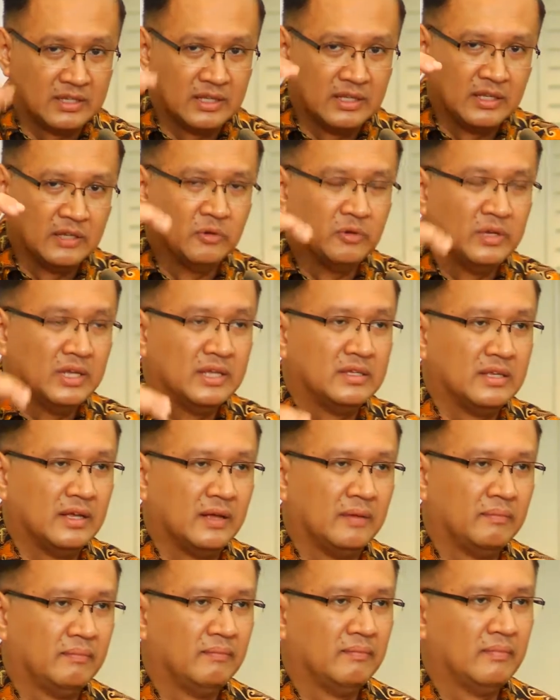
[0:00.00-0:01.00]
in
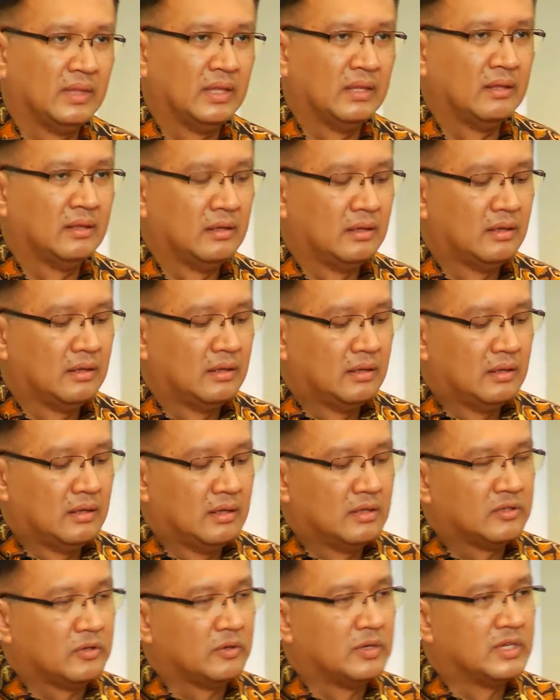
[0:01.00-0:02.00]
Indonesia.
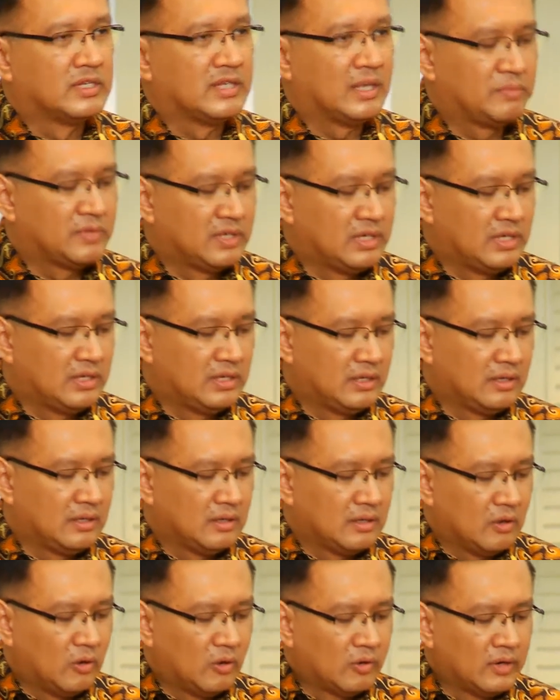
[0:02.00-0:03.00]
So the subsidy
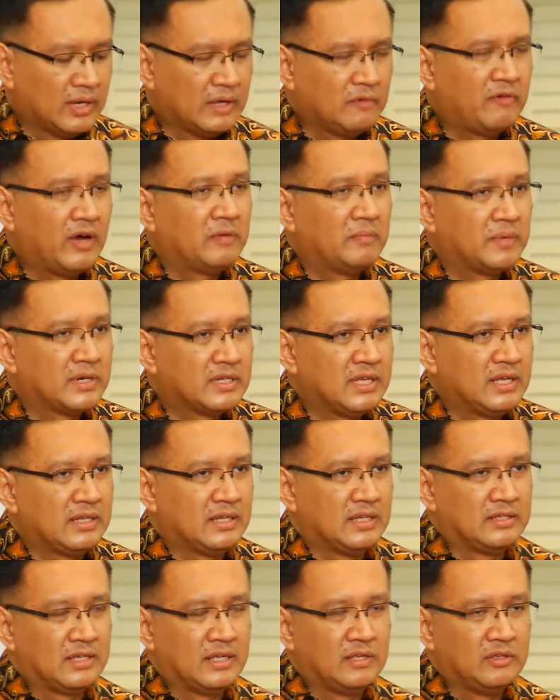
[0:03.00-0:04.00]
only 5%
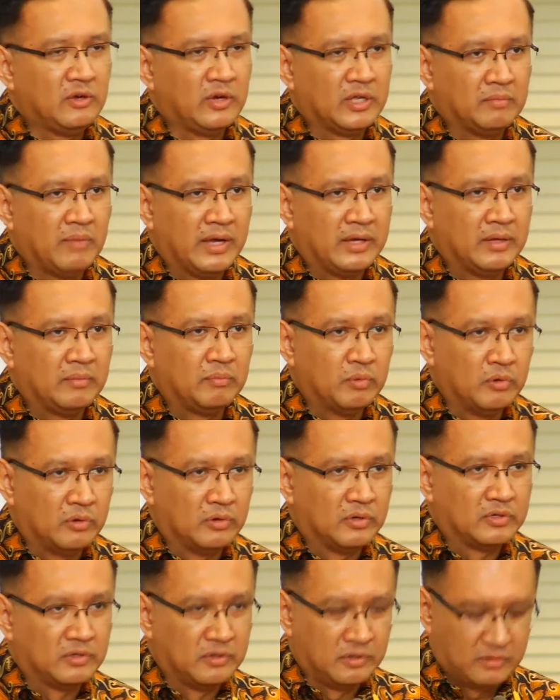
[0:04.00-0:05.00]
is enjoyed by the
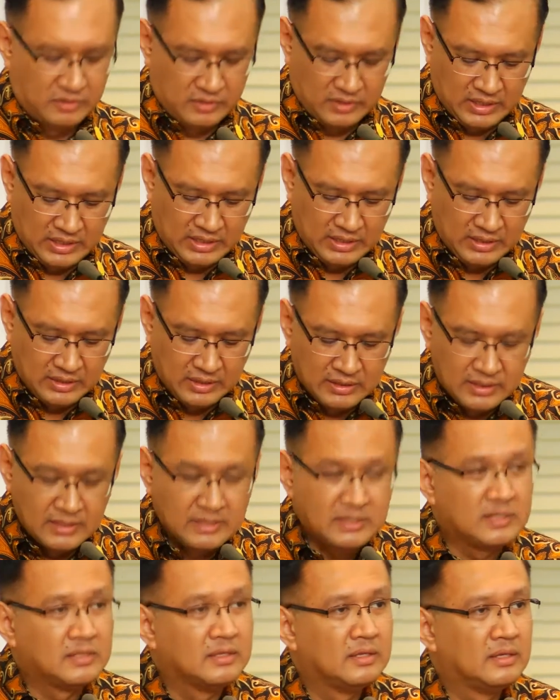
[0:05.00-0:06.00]
poor. So this
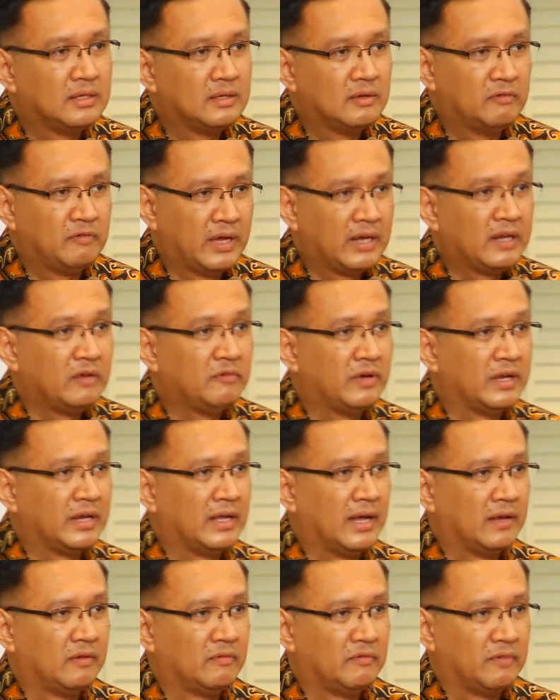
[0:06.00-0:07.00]
is very, very
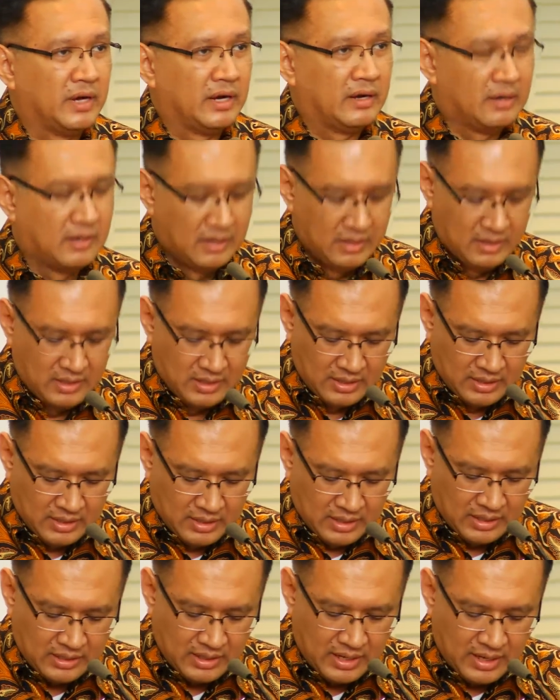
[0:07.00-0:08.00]
unfair.
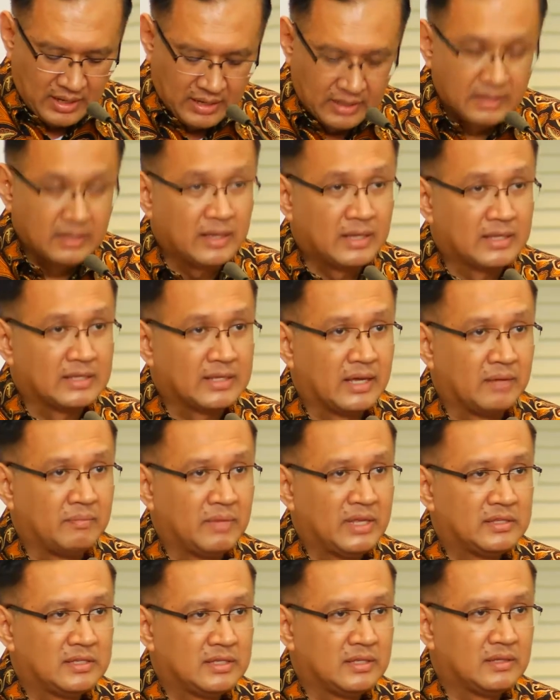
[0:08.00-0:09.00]
And I, as I
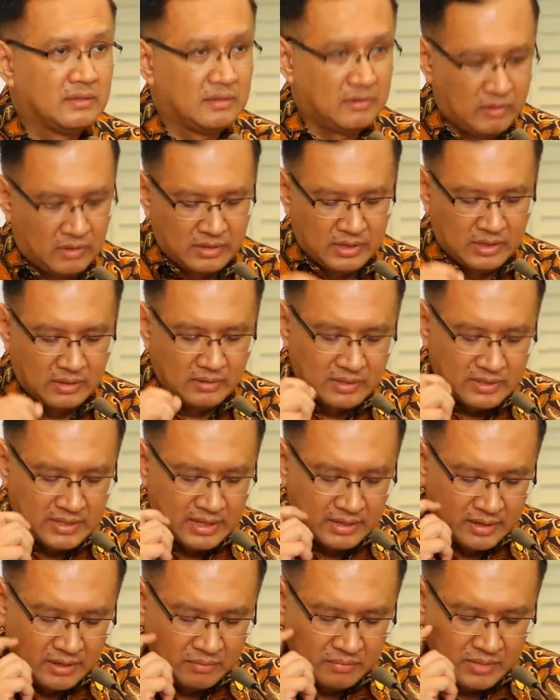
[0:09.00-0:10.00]
mentioned on
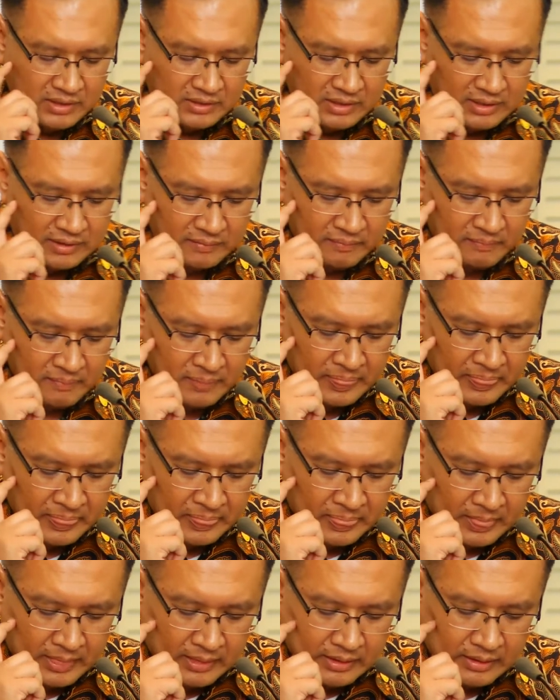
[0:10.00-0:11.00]
Sunday meeting,
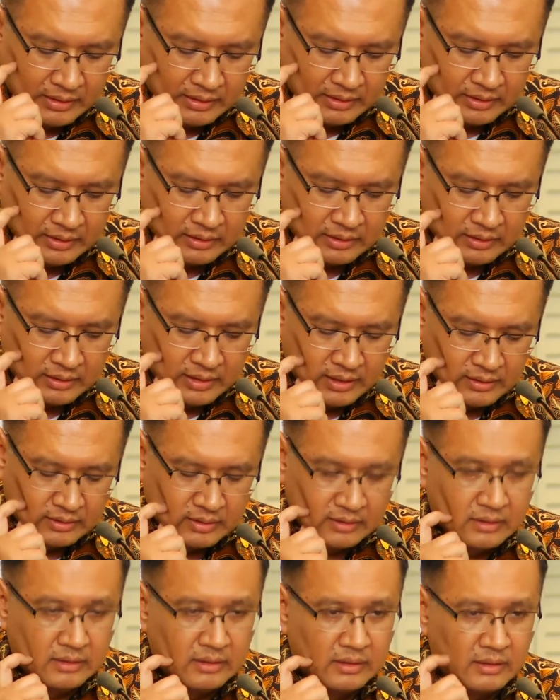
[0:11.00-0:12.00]
that,
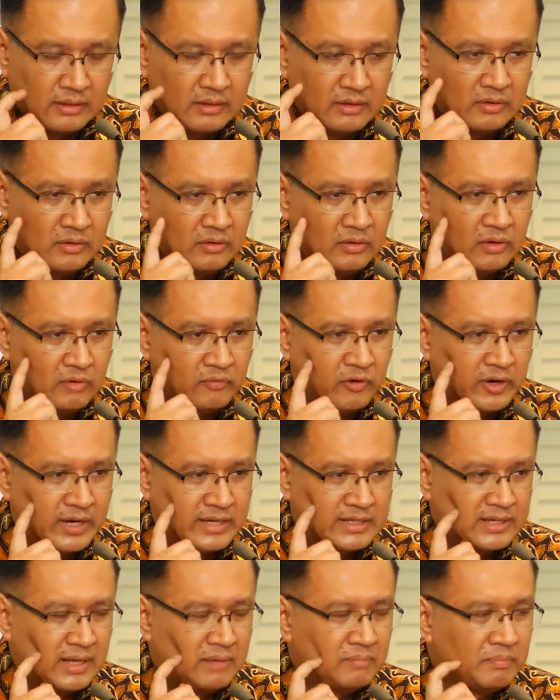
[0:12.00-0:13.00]
you know, for
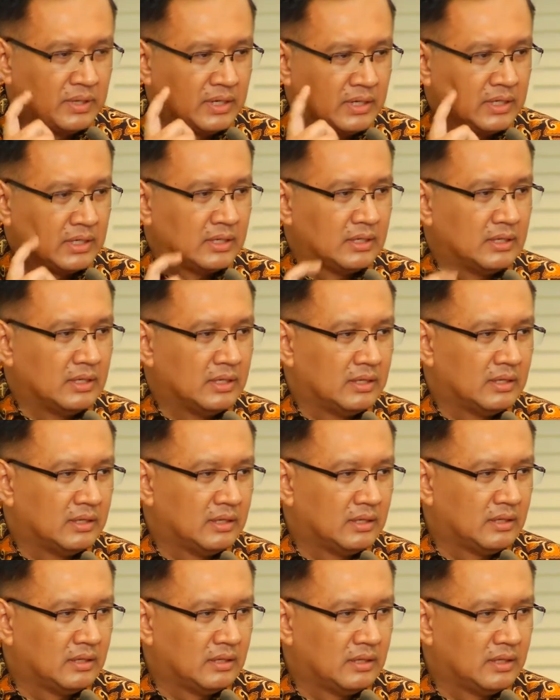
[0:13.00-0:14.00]
example, the,
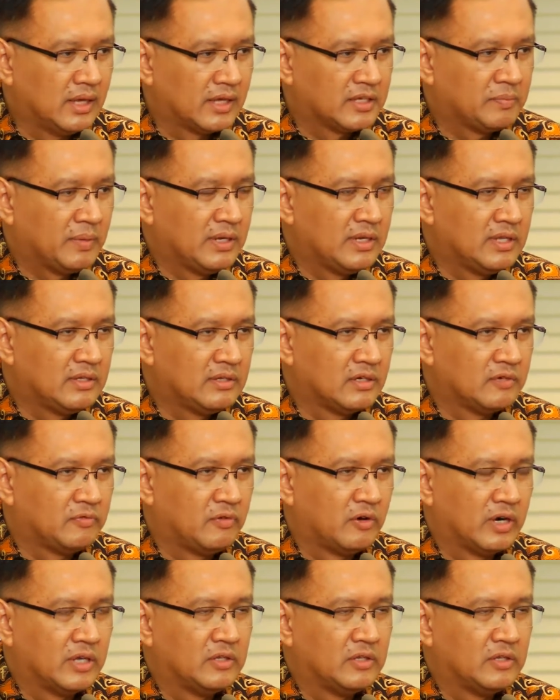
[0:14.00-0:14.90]
the, the expenditure for